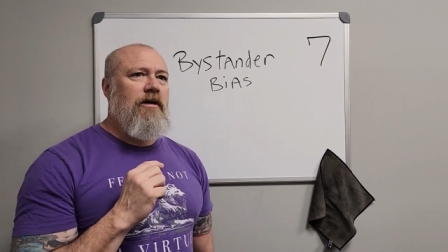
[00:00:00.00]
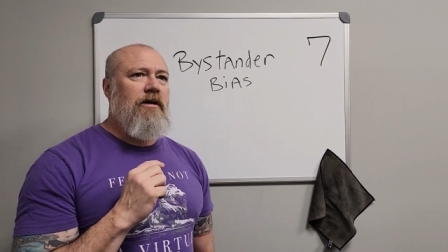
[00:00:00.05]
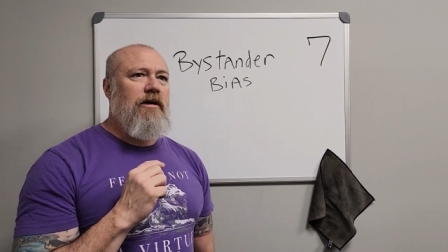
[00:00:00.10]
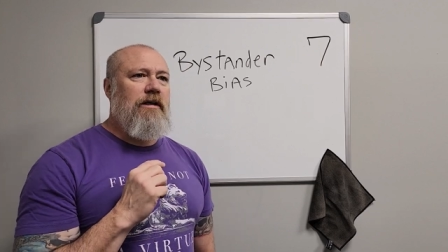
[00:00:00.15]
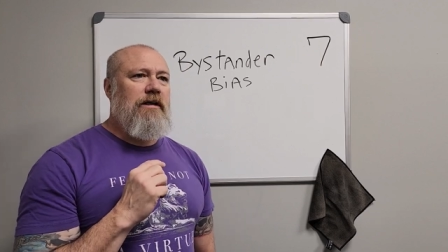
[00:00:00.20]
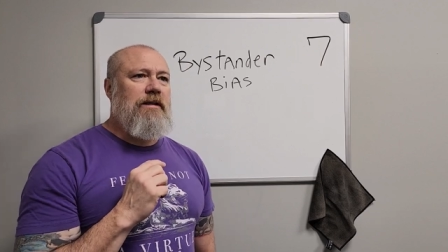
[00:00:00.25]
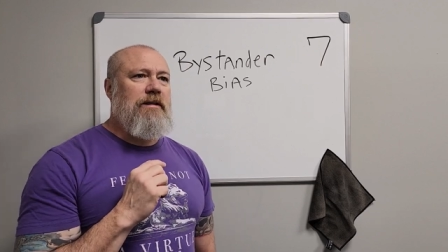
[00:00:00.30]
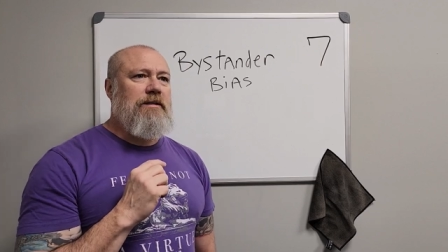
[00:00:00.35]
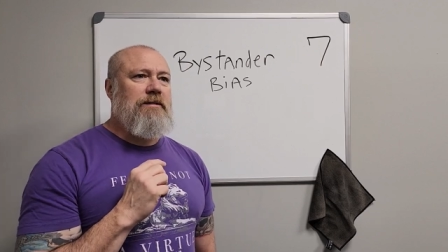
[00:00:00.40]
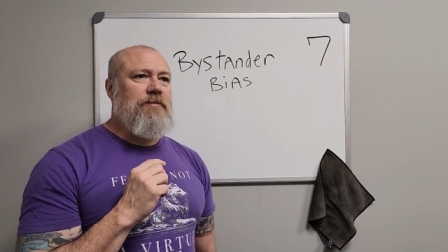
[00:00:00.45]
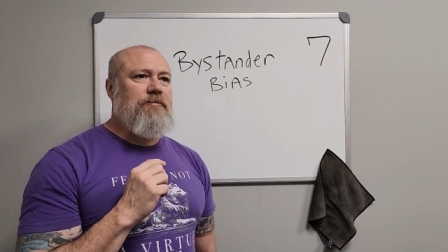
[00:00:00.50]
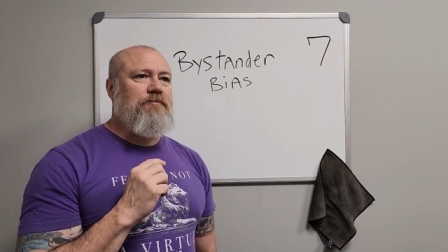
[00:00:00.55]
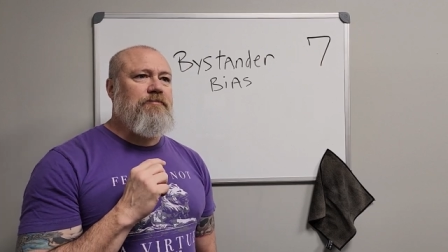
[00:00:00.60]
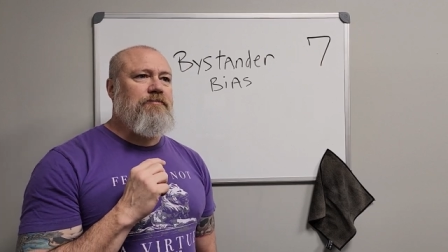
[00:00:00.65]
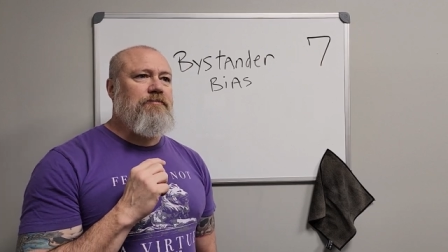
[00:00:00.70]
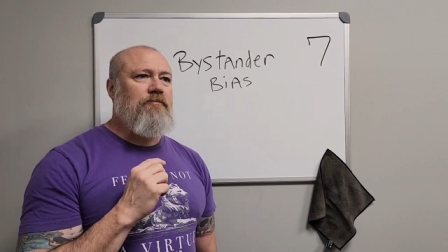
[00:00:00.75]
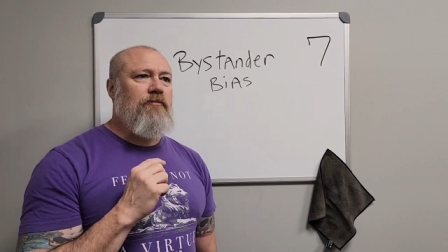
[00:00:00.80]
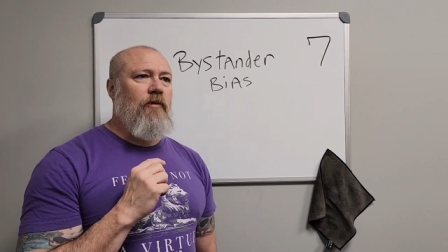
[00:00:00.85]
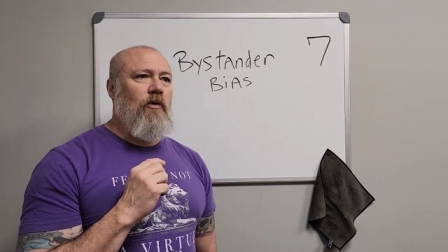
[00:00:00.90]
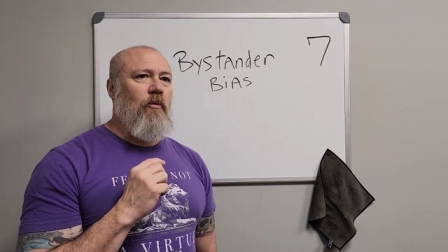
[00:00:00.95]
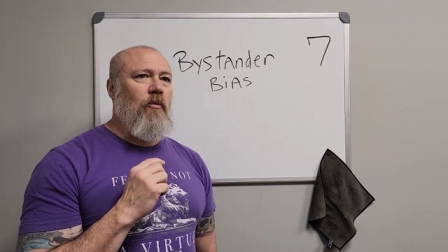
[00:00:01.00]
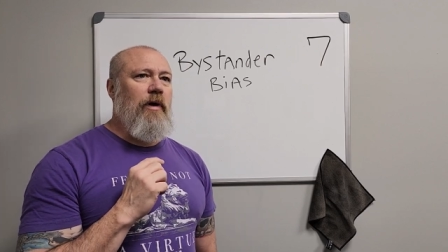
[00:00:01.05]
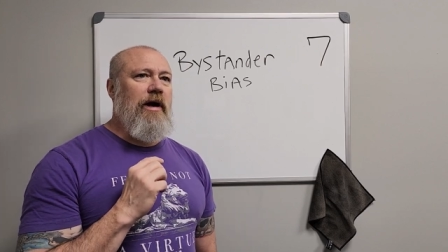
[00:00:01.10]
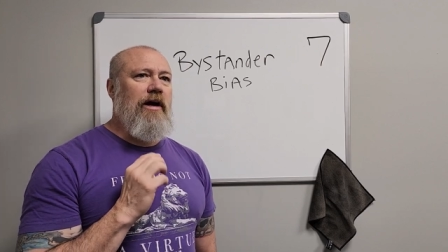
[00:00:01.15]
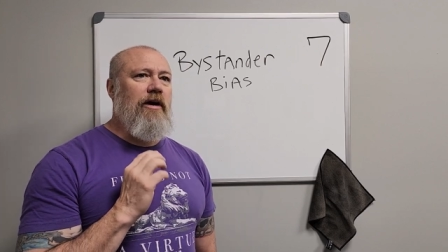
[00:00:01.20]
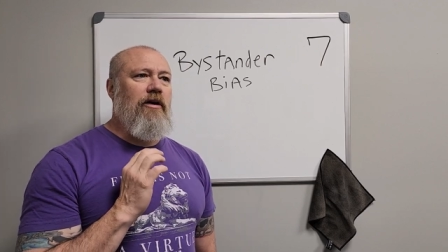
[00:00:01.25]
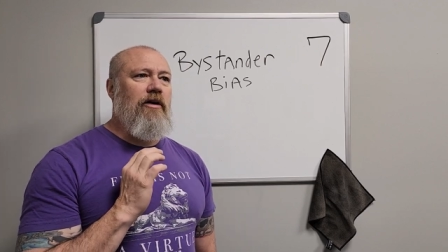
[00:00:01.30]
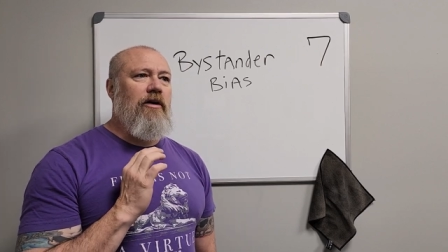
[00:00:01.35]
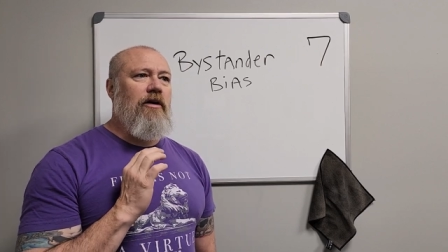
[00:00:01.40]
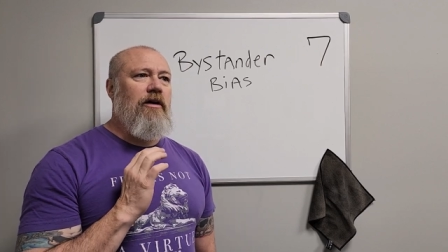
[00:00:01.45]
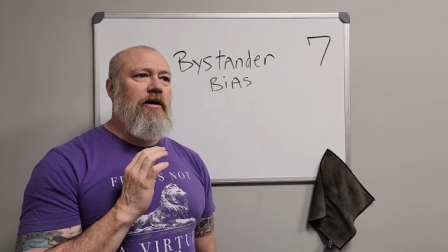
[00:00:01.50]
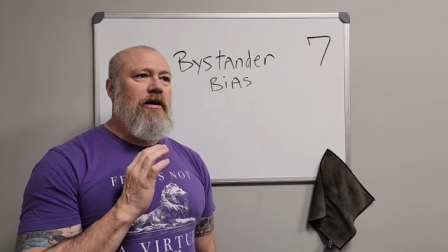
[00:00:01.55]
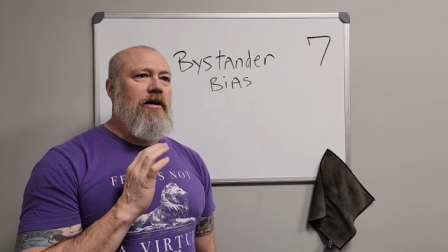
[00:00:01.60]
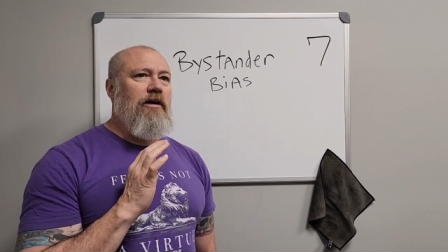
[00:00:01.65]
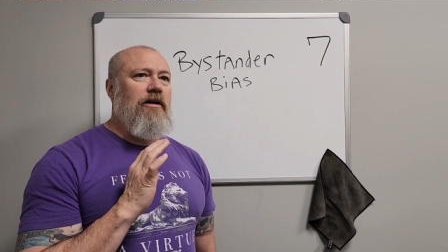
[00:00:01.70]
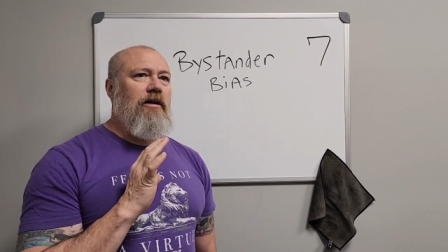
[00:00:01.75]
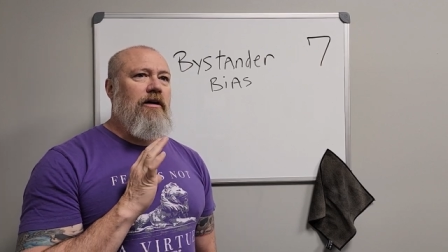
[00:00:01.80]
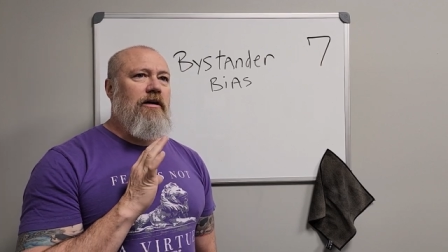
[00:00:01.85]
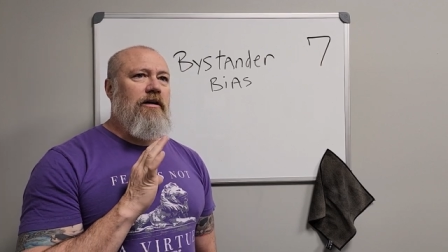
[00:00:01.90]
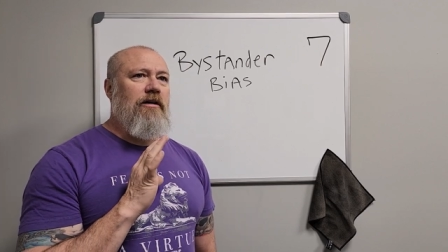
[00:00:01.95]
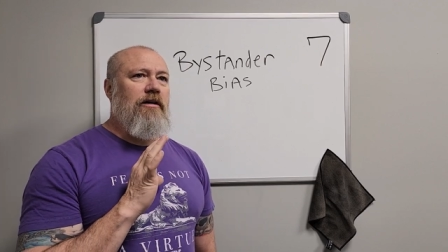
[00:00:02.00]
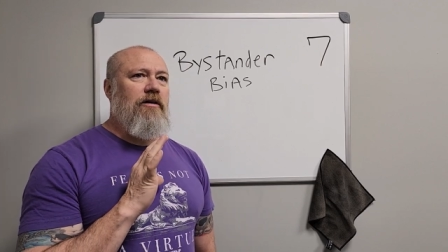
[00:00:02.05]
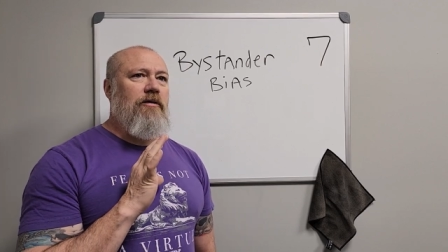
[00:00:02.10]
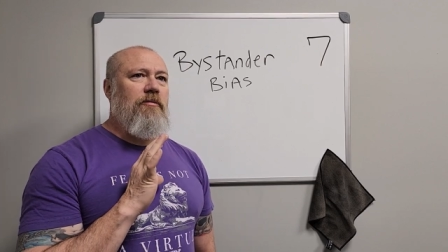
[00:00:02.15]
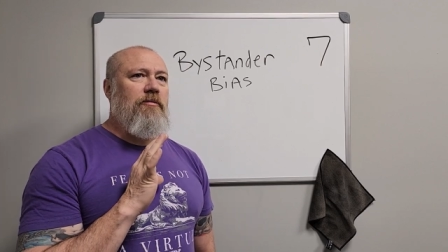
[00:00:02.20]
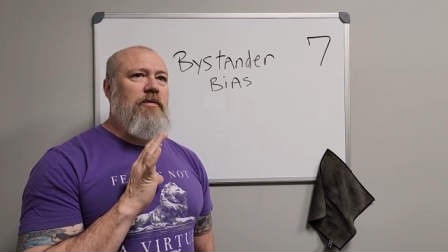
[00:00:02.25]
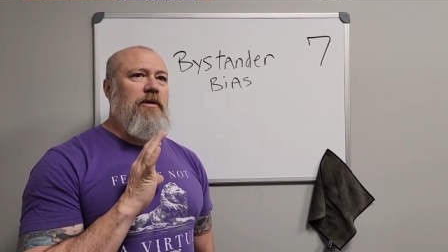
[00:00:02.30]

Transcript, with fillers: um, where uh,